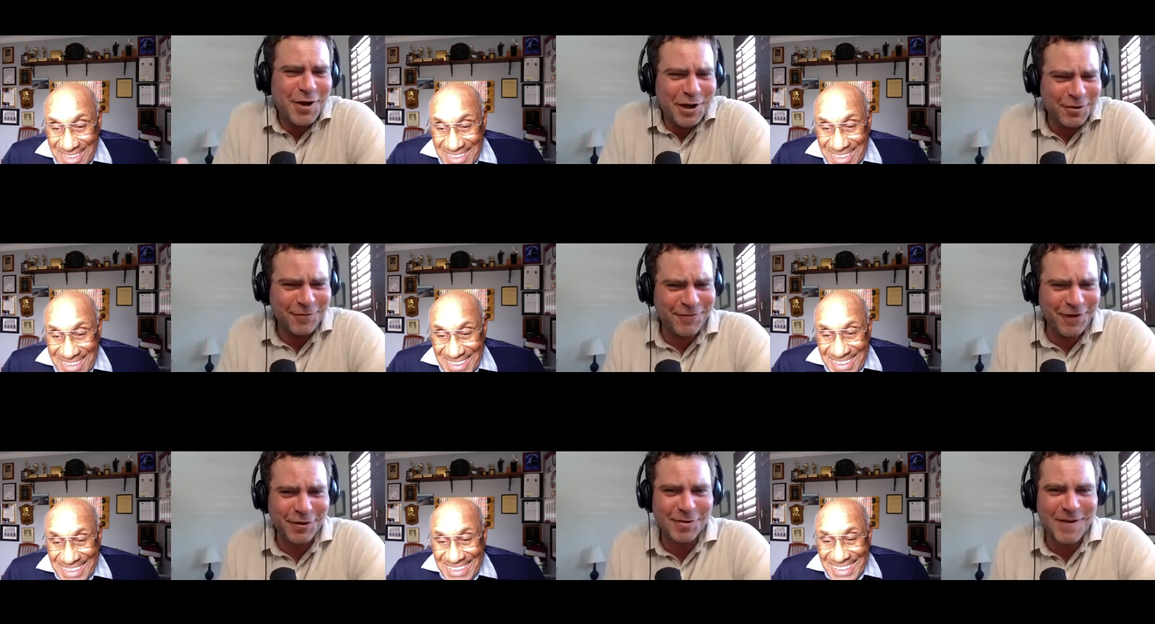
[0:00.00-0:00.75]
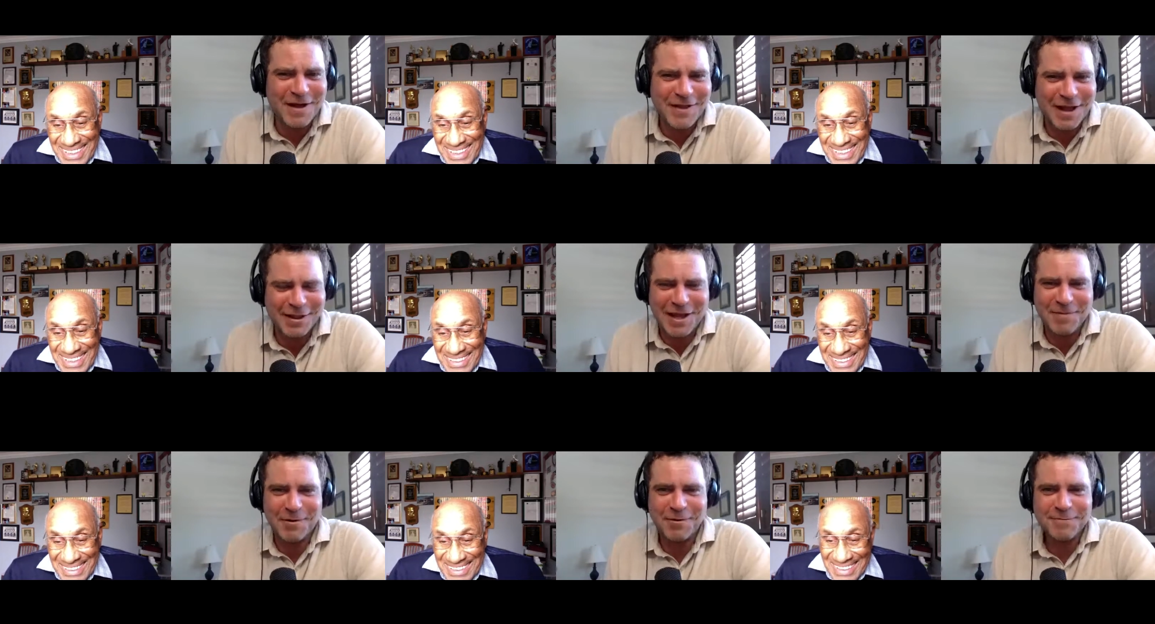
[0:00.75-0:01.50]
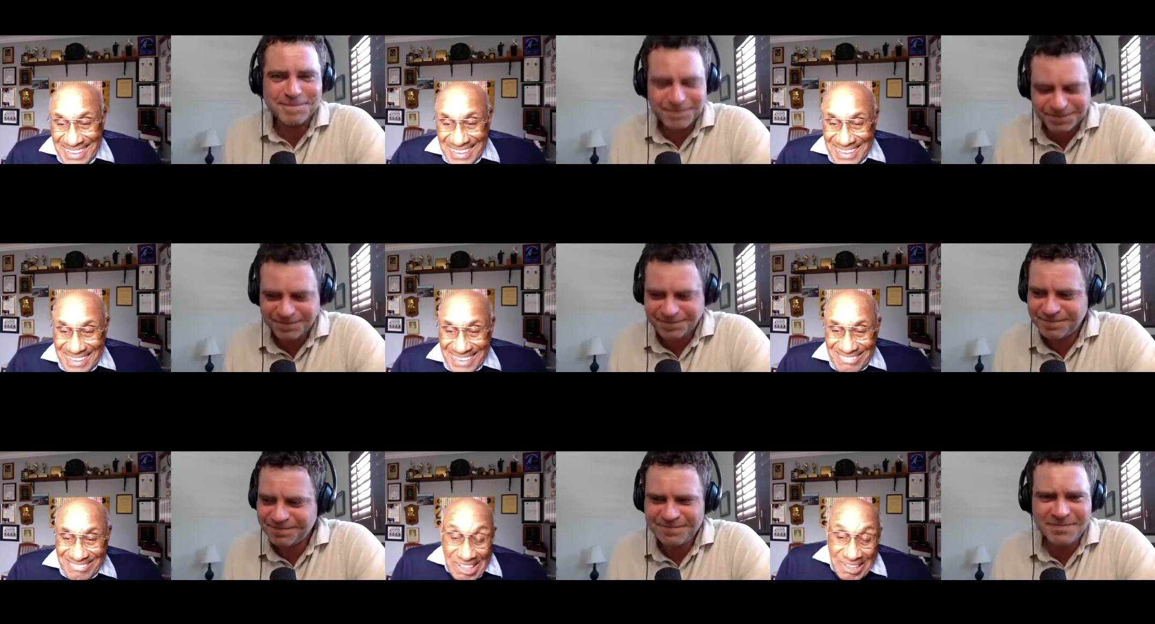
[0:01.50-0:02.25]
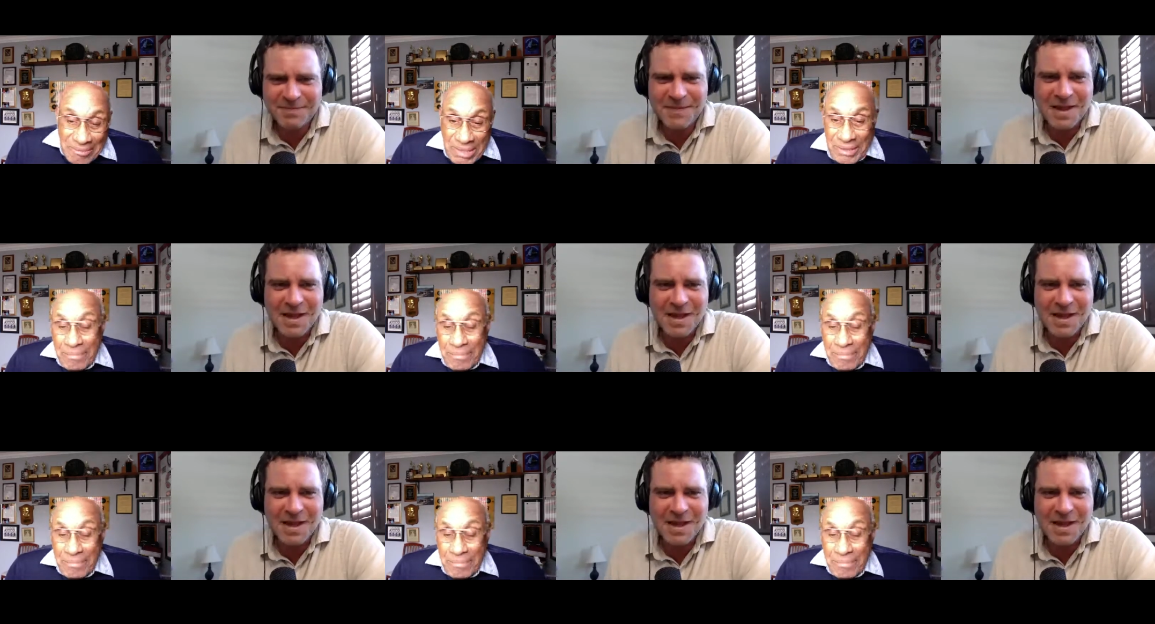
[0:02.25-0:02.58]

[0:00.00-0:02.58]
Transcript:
Speaker 1: know how you feel about that label
Speaker 2: well, the, the,